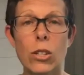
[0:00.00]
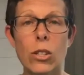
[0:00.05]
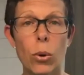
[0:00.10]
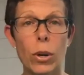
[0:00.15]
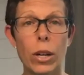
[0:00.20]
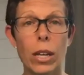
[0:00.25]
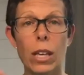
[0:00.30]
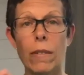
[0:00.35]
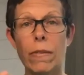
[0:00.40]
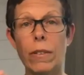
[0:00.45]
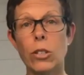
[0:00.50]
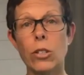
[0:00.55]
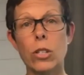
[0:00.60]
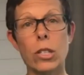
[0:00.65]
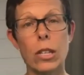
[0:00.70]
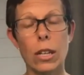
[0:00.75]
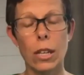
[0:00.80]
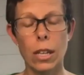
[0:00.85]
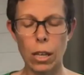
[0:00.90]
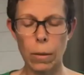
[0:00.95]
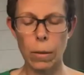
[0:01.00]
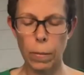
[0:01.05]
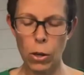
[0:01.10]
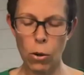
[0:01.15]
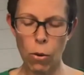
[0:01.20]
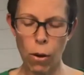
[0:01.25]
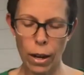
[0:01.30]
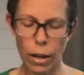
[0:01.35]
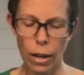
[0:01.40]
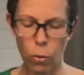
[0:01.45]
or even just to keep you
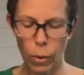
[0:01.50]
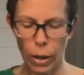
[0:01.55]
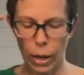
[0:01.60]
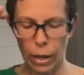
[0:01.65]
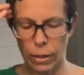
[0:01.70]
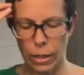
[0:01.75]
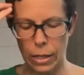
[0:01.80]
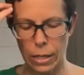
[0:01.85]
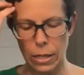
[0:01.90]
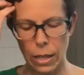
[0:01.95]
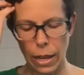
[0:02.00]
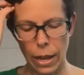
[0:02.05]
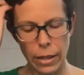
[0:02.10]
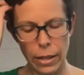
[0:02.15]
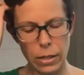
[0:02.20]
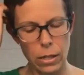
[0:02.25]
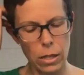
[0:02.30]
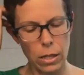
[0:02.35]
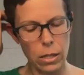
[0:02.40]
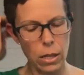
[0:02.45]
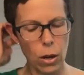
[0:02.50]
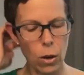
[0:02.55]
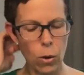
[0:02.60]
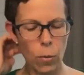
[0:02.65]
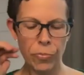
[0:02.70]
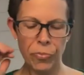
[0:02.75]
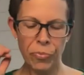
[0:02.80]
on a wellness line. So,